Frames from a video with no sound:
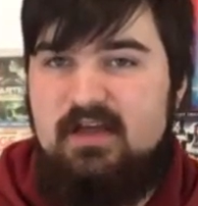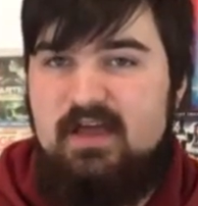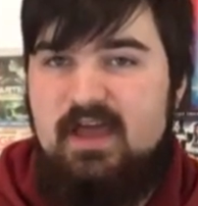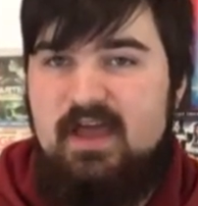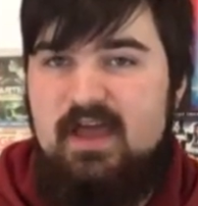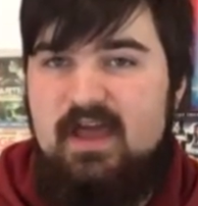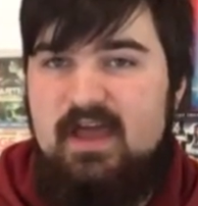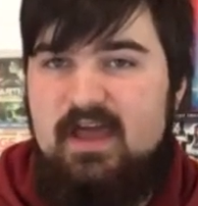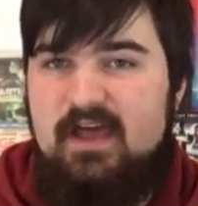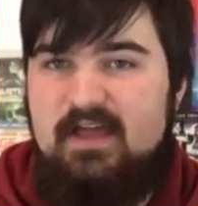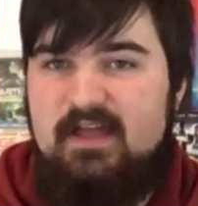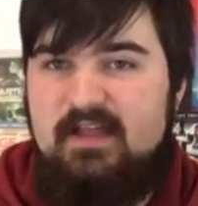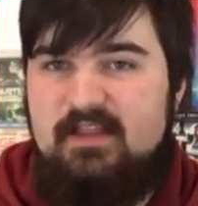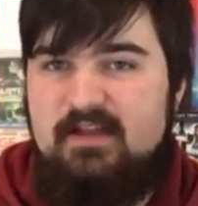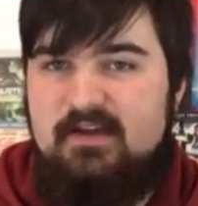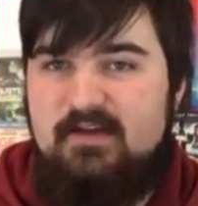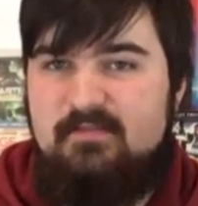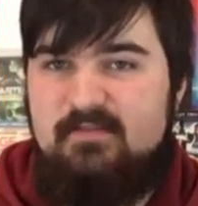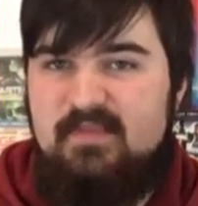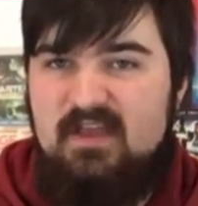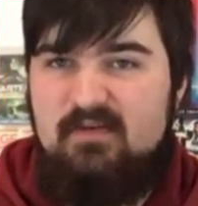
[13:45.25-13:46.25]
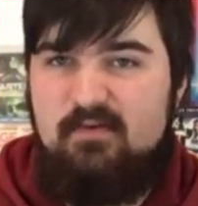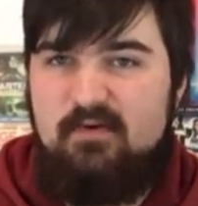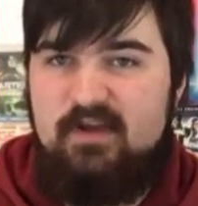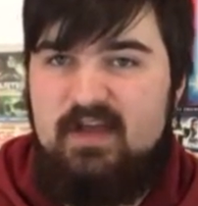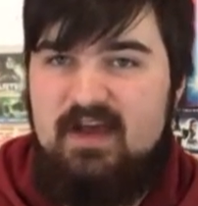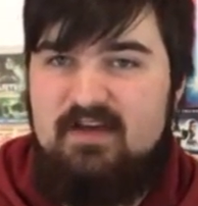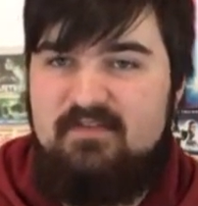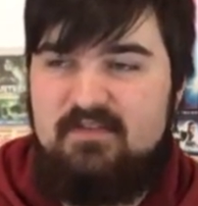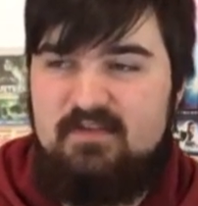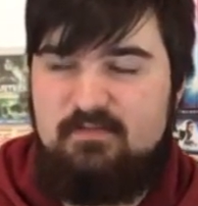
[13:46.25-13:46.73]
and um, they really
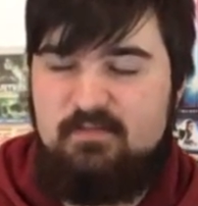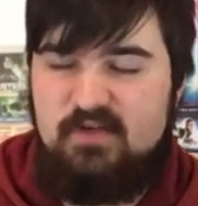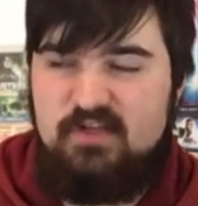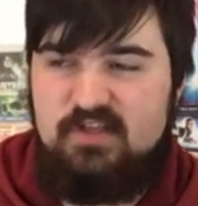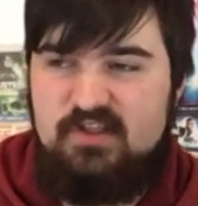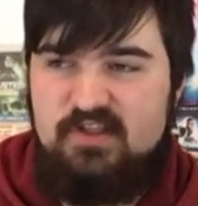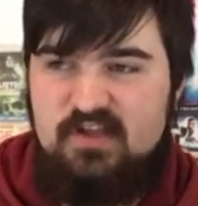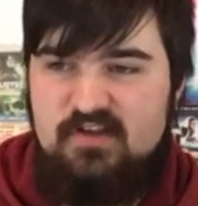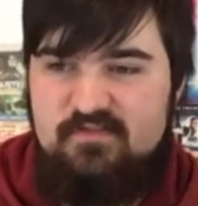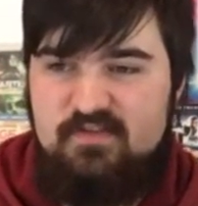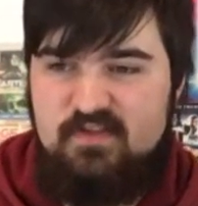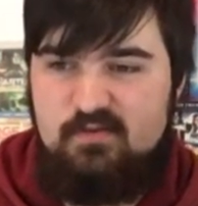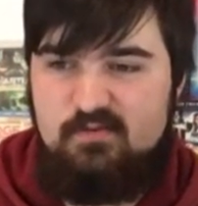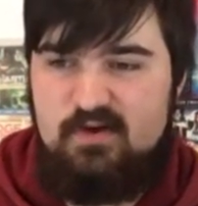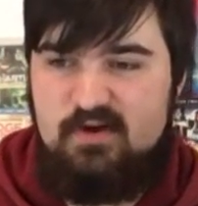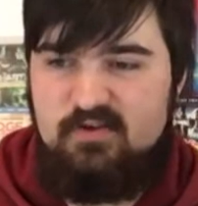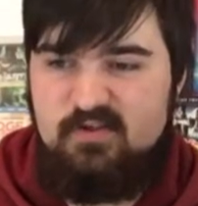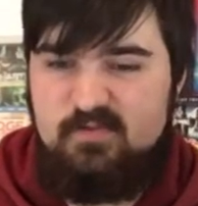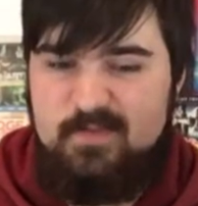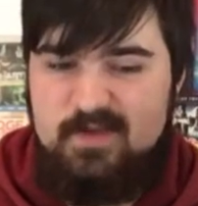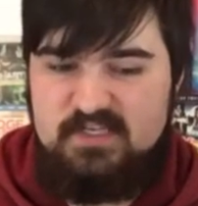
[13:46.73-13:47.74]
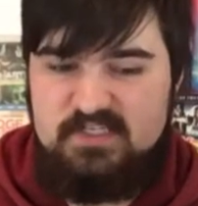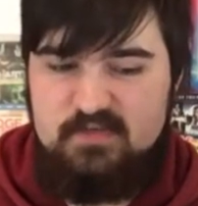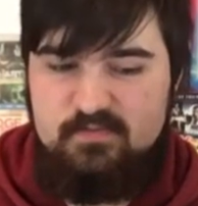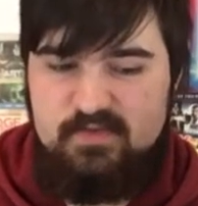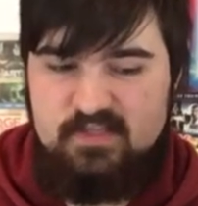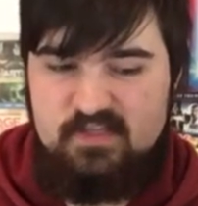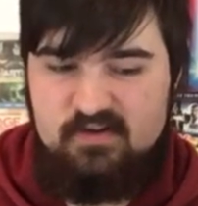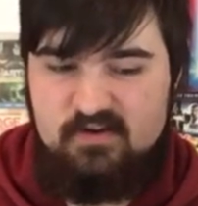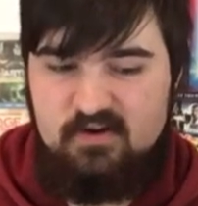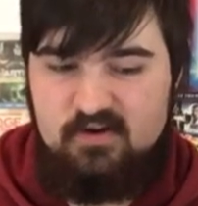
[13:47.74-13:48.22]
have some good stuff as well especially
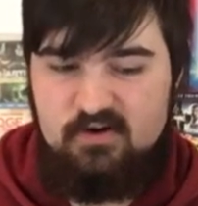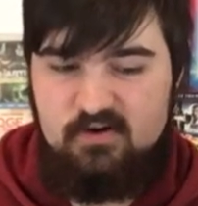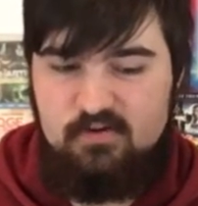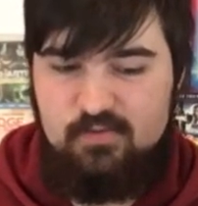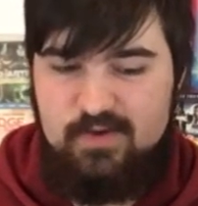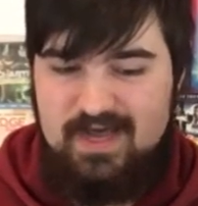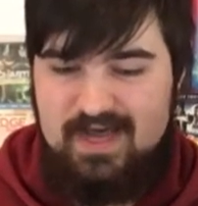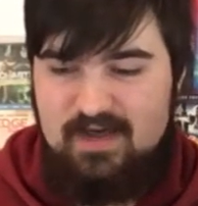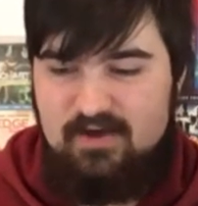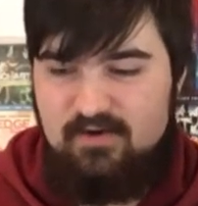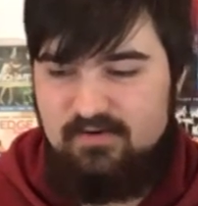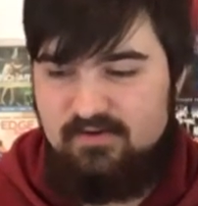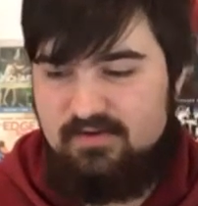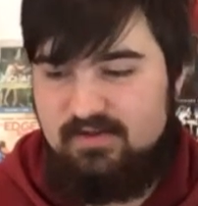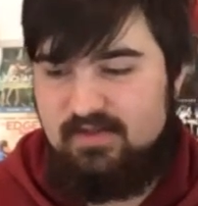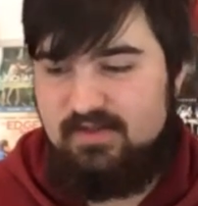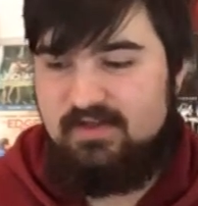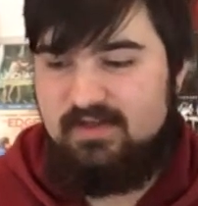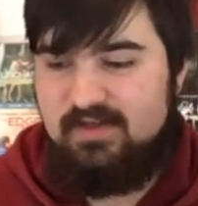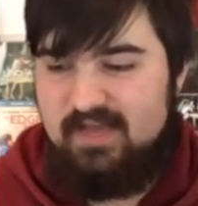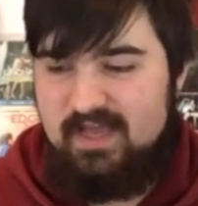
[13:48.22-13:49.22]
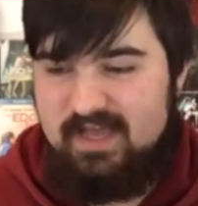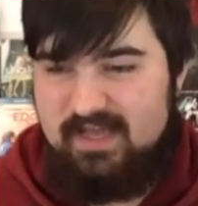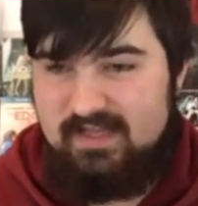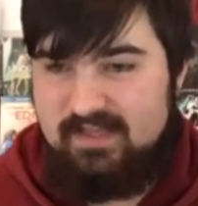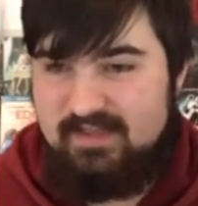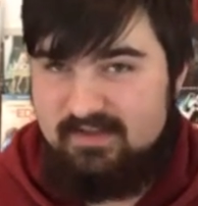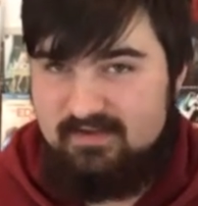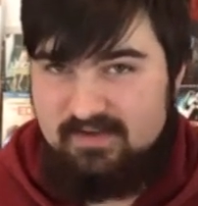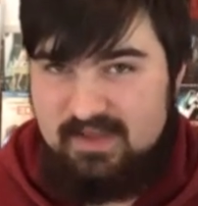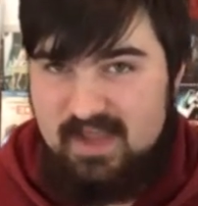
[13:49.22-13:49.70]
with the girl wow
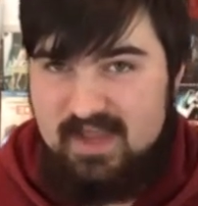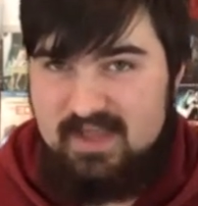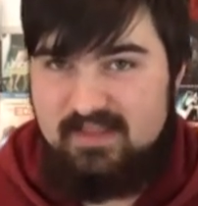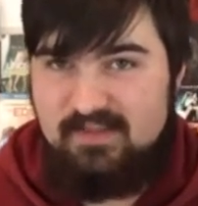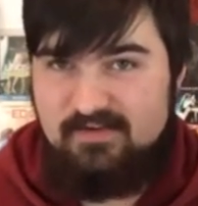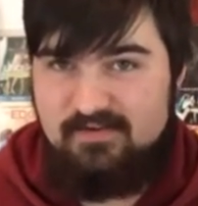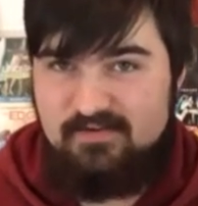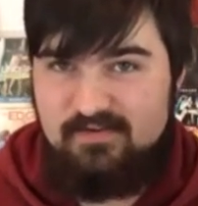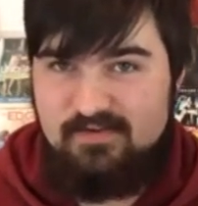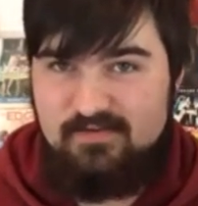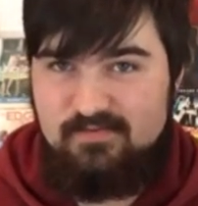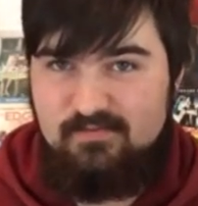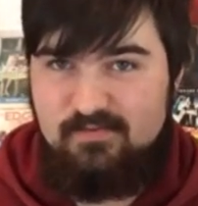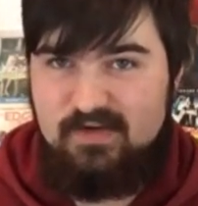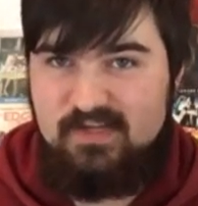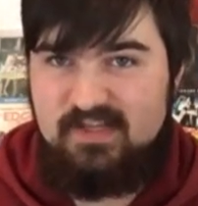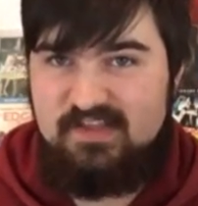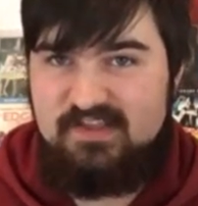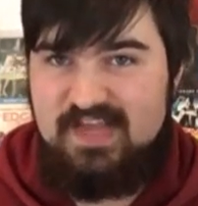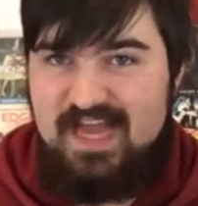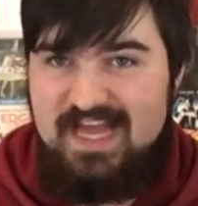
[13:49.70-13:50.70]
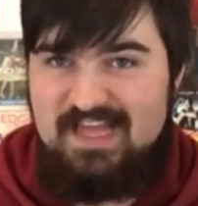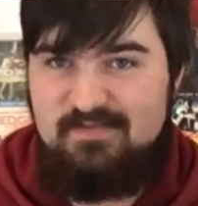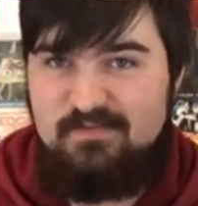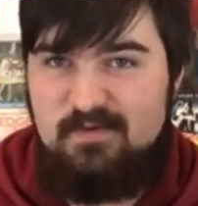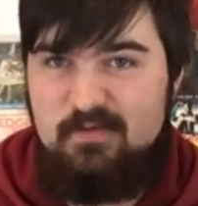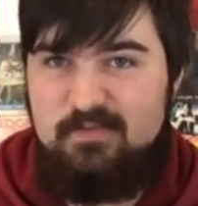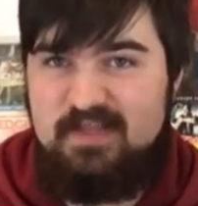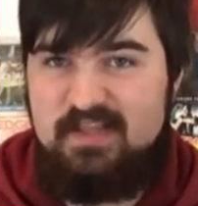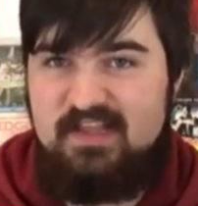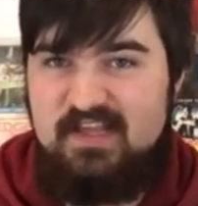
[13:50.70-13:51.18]
and again, there's one of the saddest
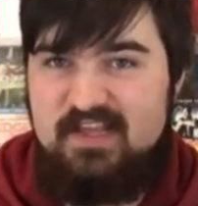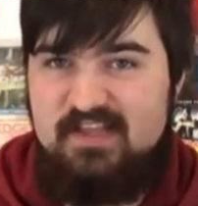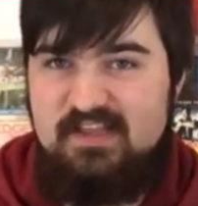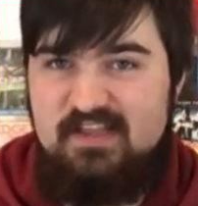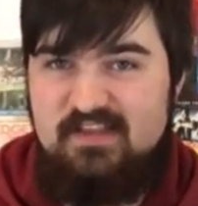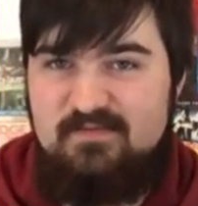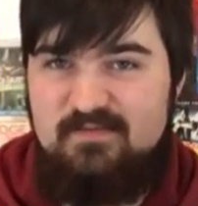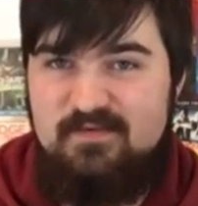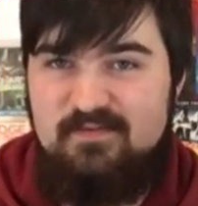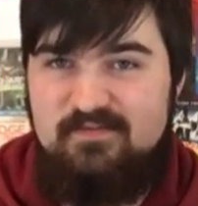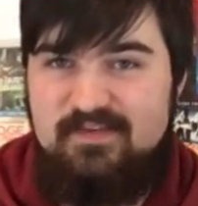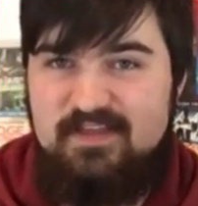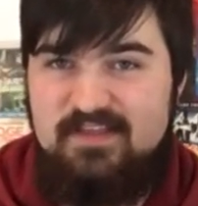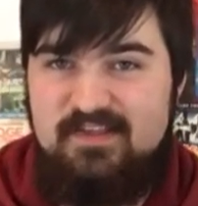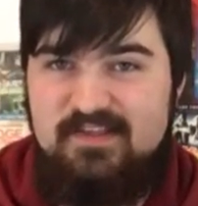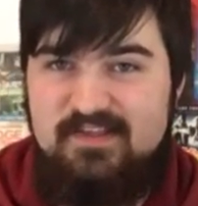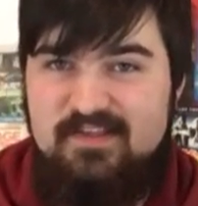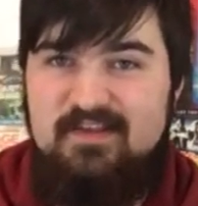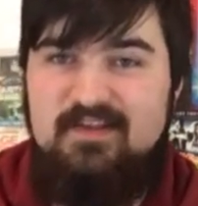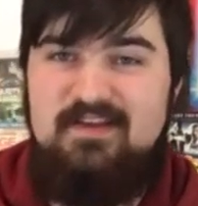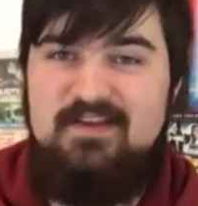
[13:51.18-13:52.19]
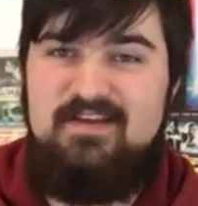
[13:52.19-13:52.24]
moments in these movies